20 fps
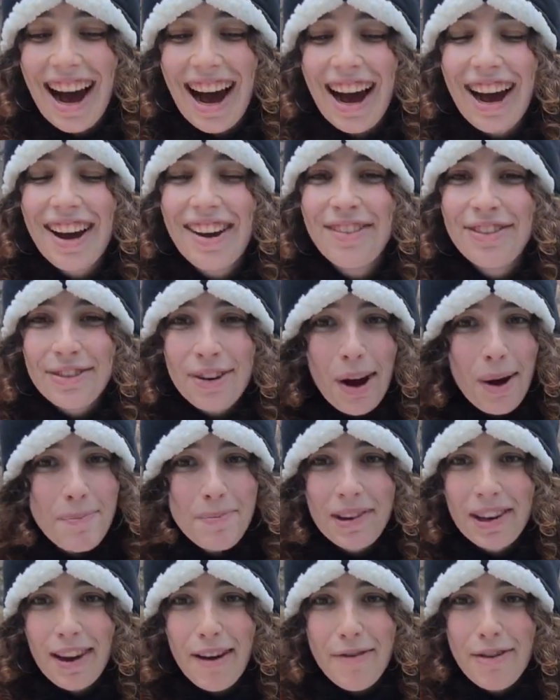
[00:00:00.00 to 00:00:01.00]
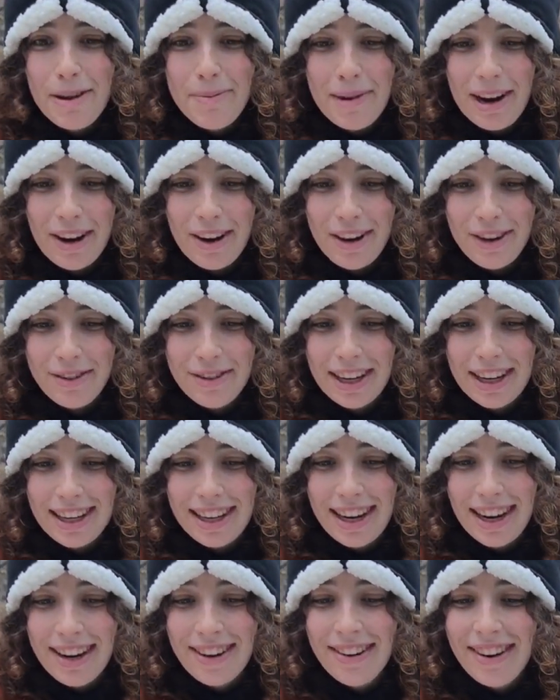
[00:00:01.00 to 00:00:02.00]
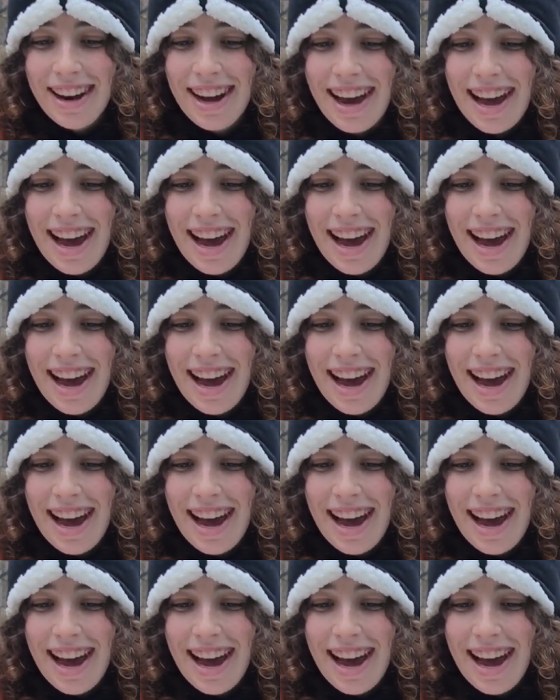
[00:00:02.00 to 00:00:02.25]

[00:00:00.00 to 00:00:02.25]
I have not been loving my art right now.